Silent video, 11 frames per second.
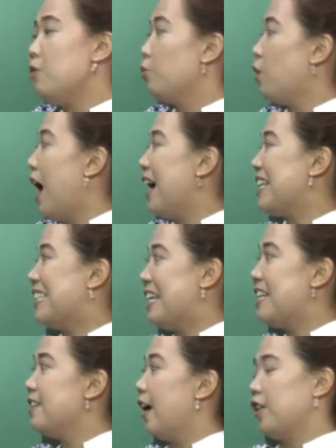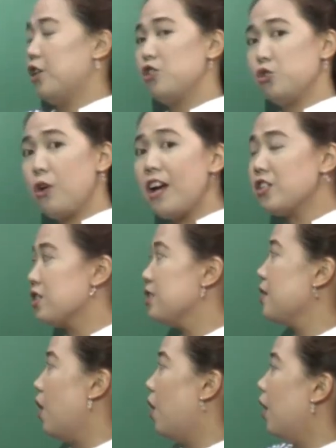write did not. Contractions
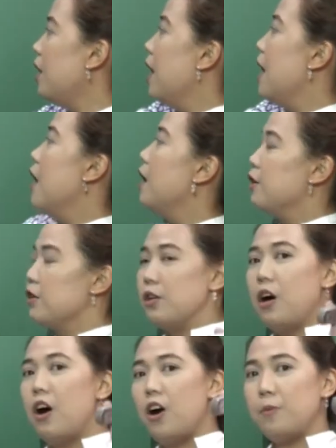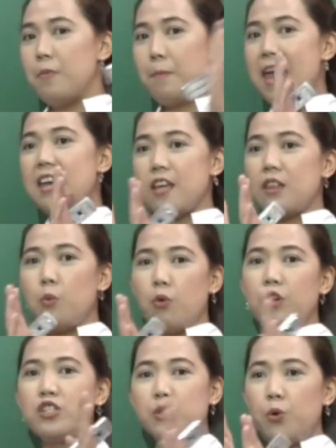are making the
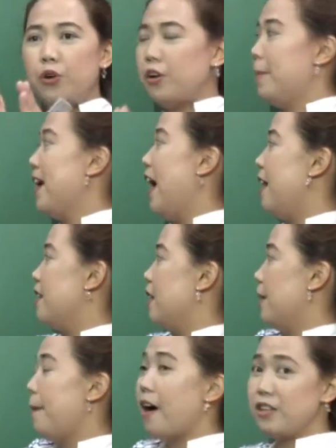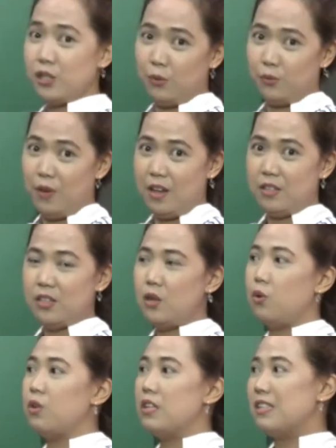word shorter by adding an apostrophe.
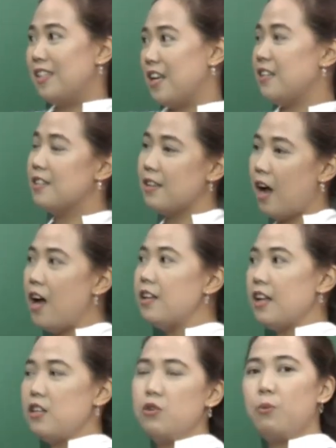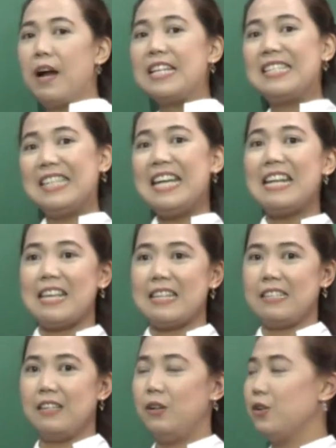So did not and you write didn't,
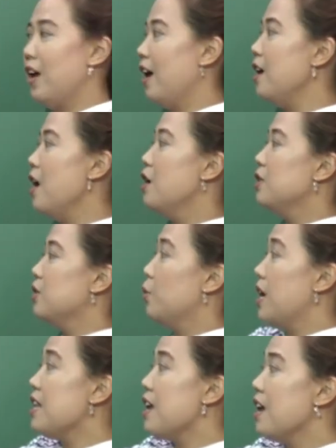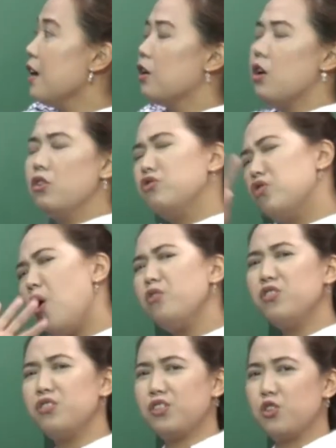okay? So in here, don't
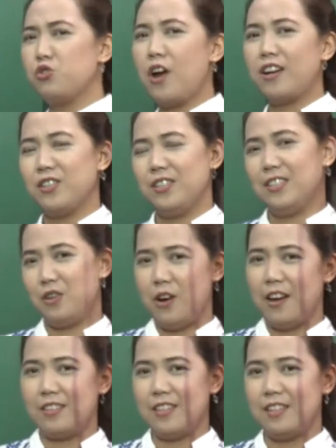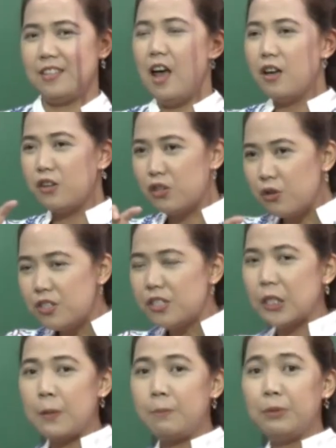use contractions in your essays. Use the
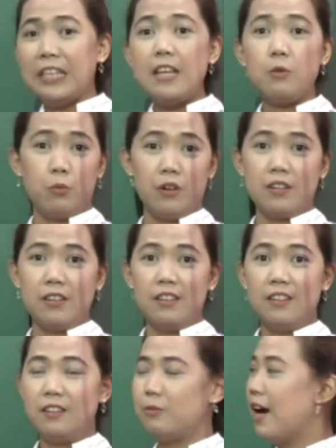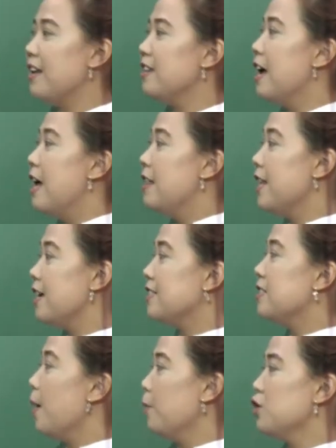complete word, all right? Next,
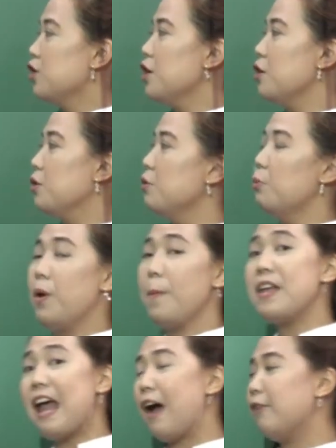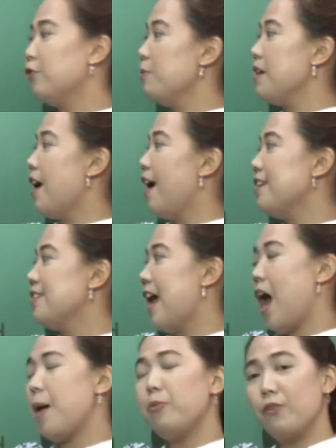number two, repeat after me, guys.
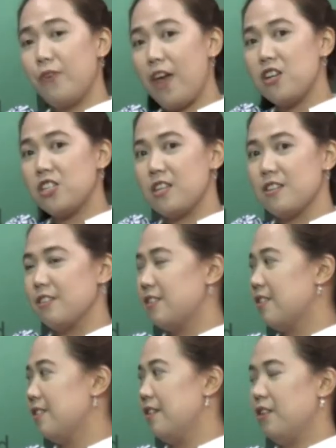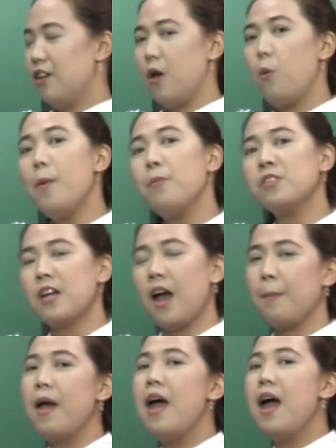Abbreviations. Okay, one more time.
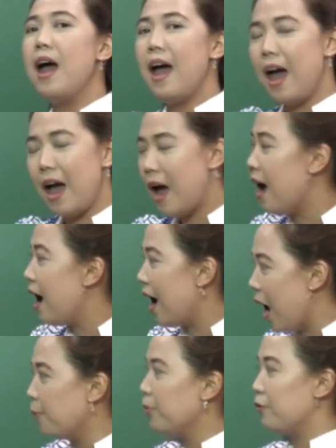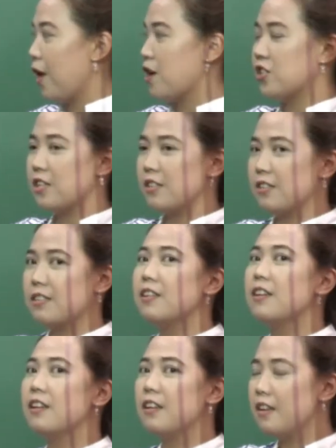Abbreviations.
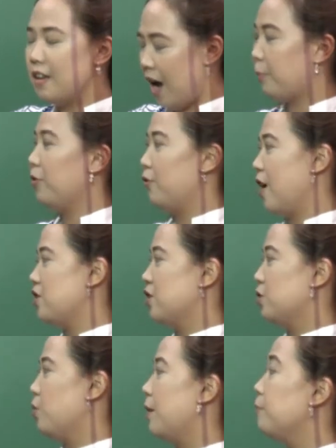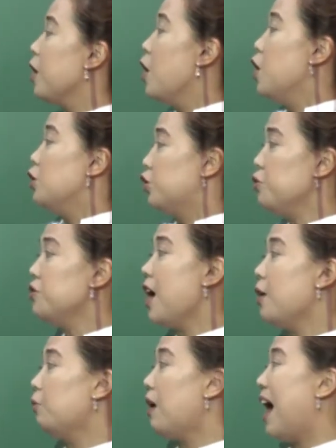Abbreviations, right. Do
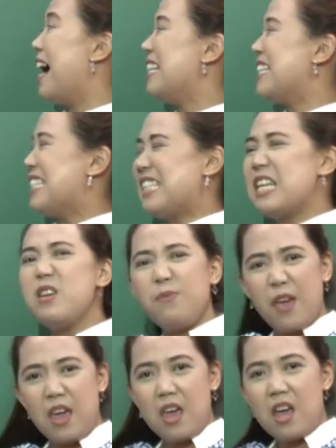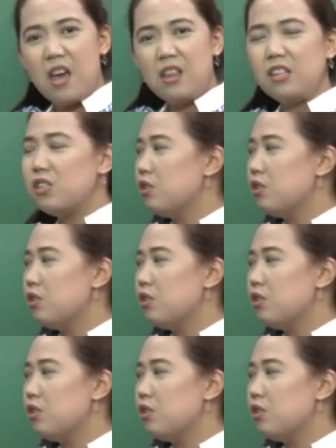not write TV, the